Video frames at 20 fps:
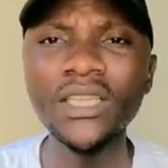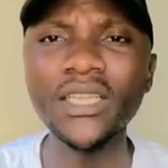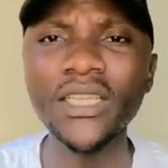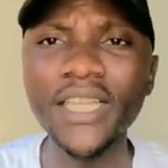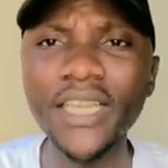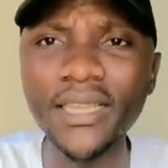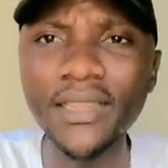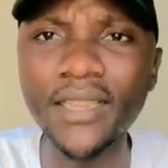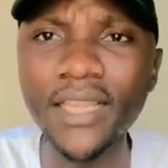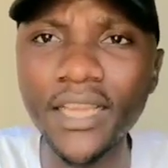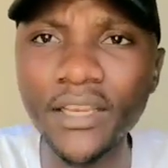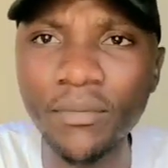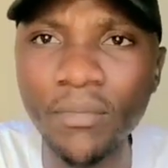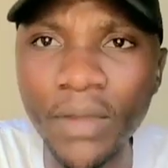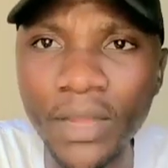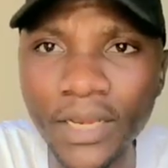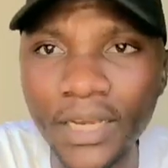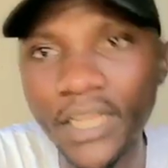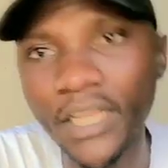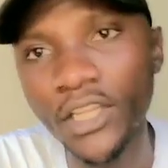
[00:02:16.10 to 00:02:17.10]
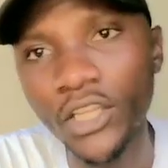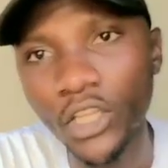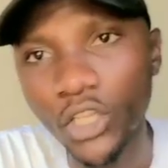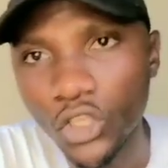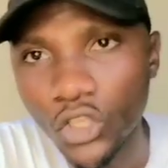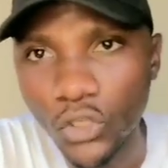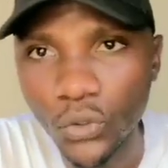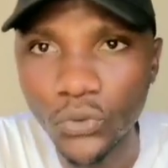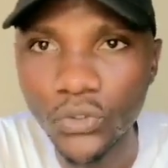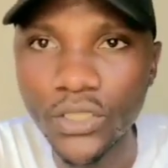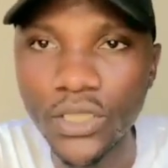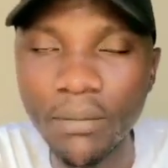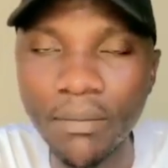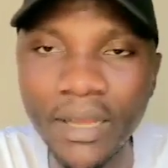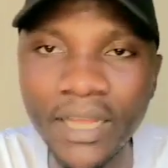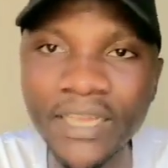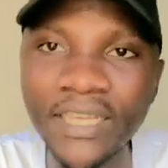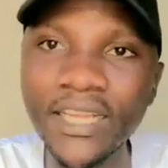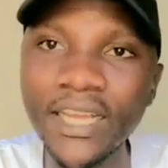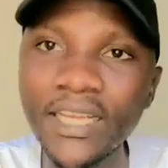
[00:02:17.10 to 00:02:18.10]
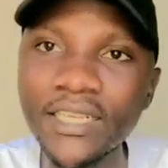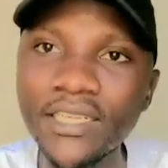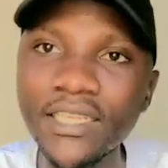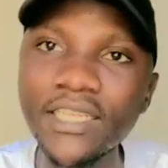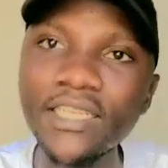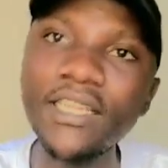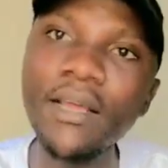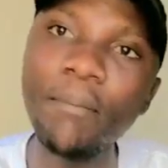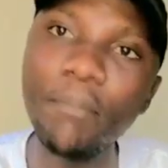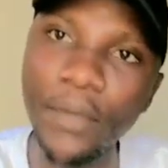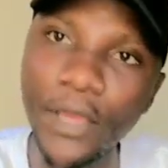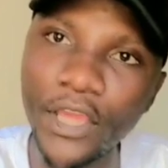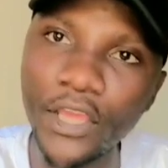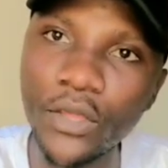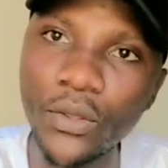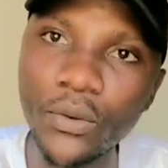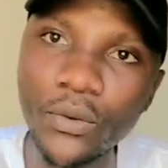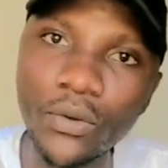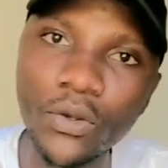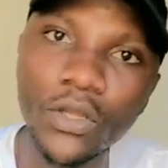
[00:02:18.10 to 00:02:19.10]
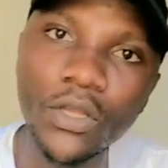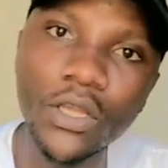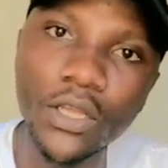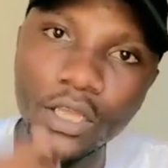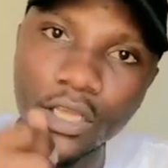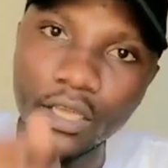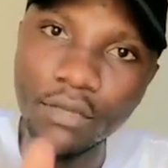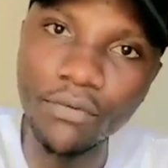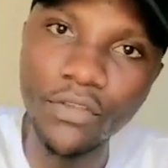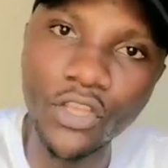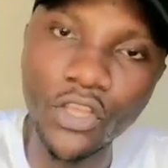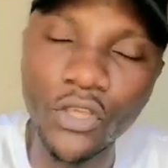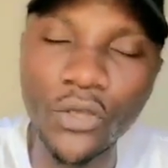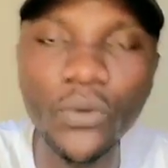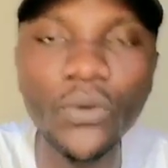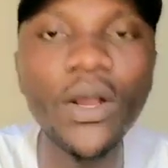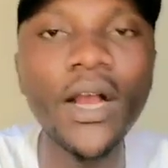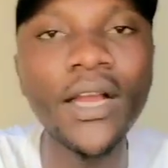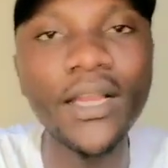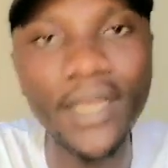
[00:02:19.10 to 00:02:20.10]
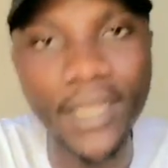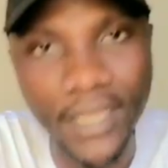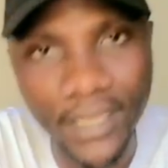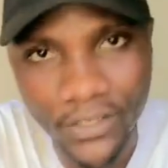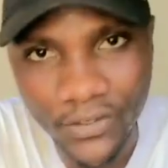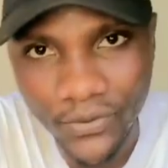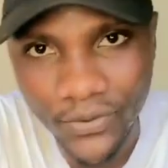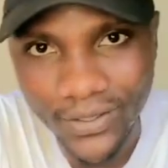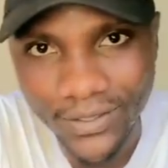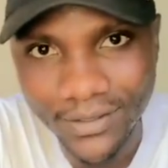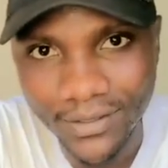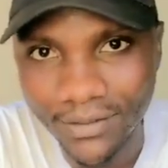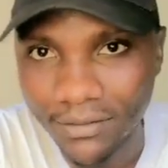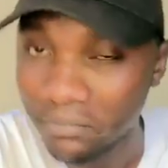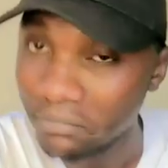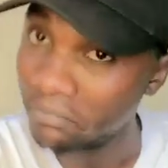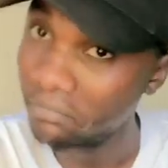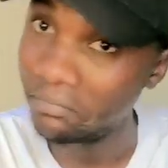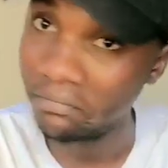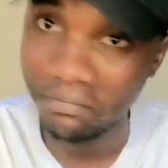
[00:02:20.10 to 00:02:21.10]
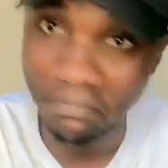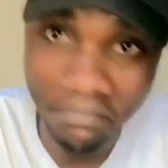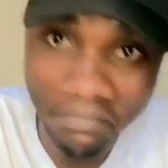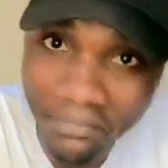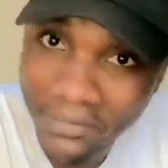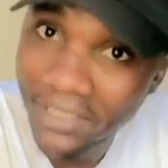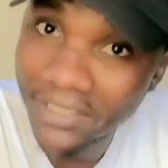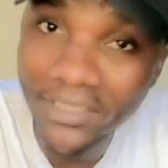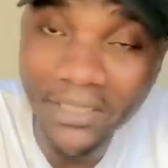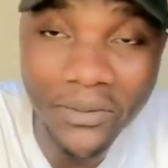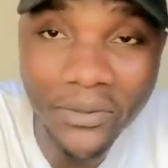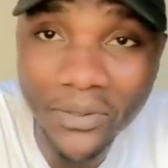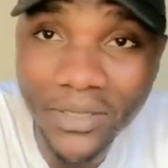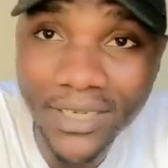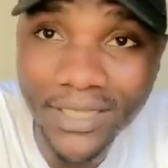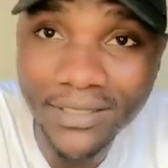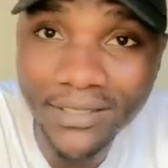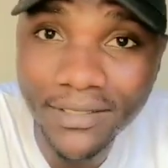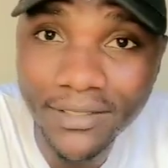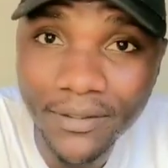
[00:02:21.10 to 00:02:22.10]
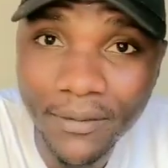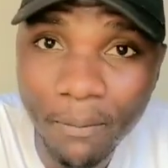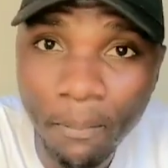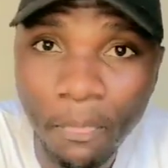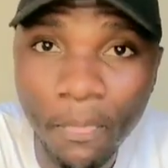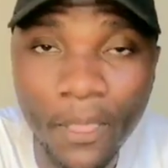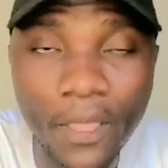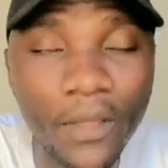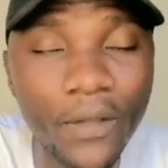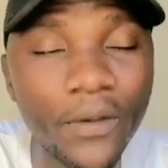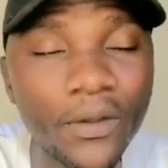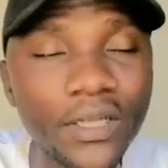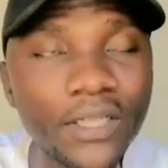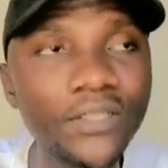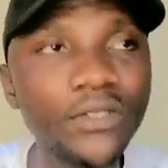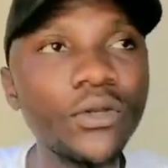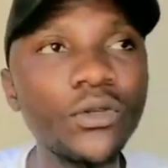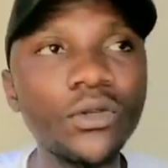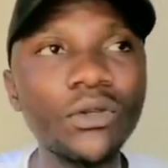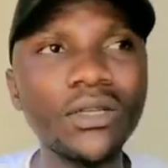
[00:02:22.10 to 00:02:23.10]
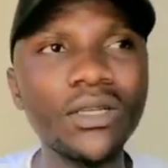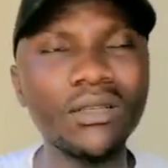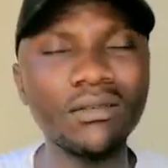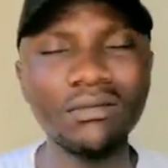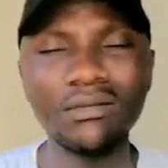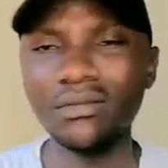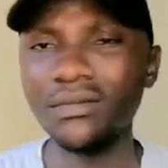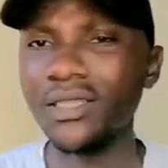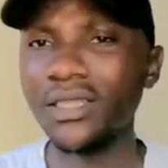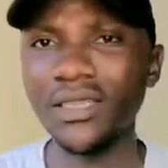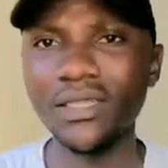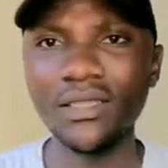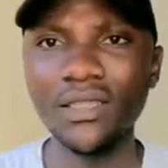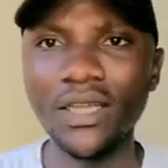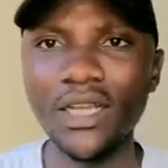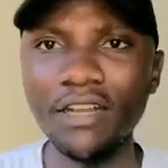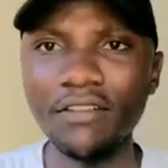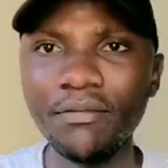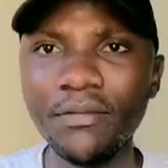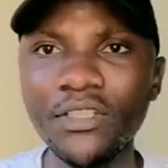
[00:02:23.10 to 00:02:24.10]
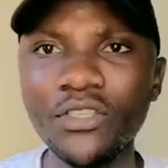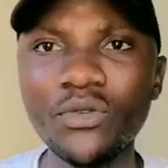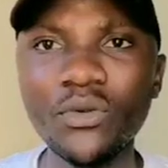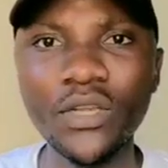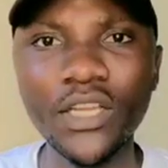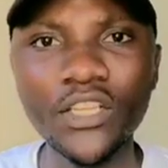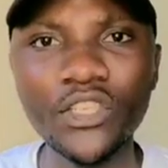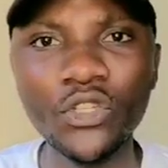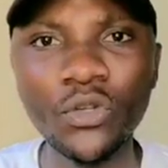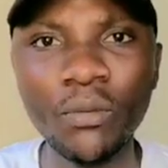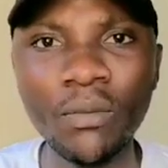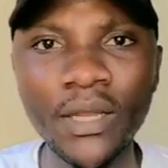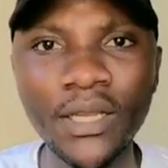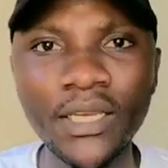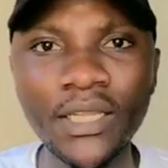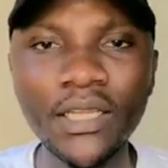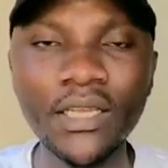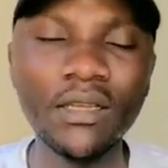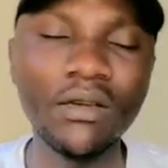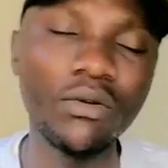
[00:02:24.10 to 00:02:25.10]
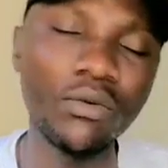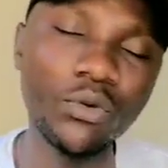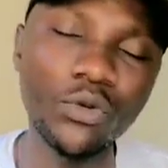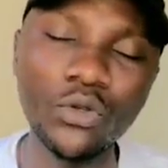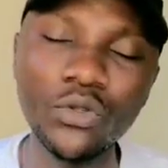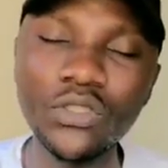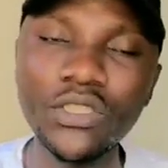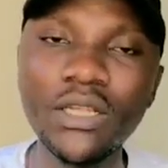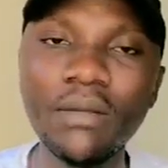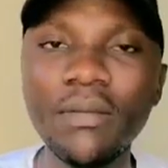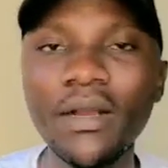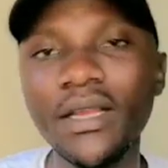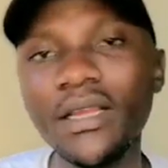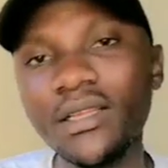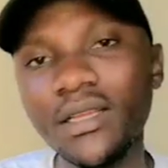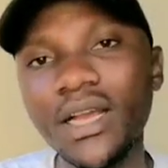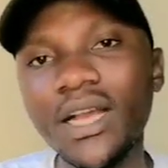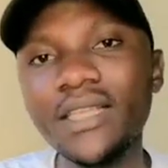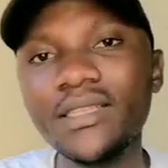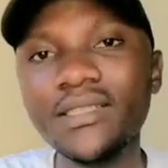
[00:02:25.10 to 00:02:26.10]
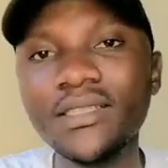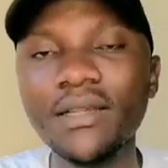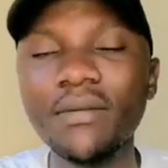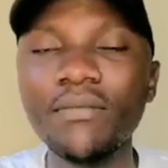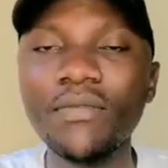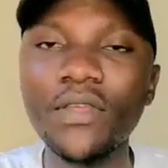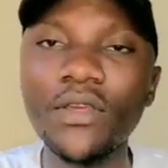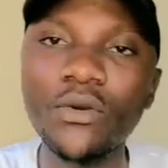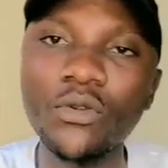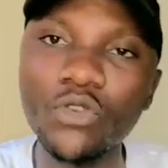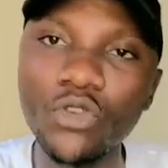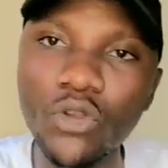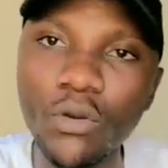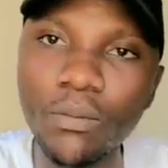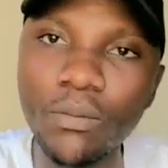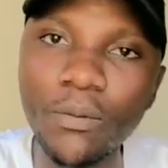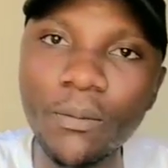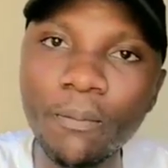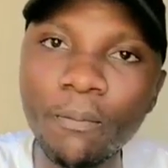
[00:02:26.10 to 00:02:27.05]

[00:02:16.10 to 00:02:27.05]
get that money use the money and later pay you giving you an interest that's a goodness. Okay, so you get the, the government to get your money, we use the money, add something on top.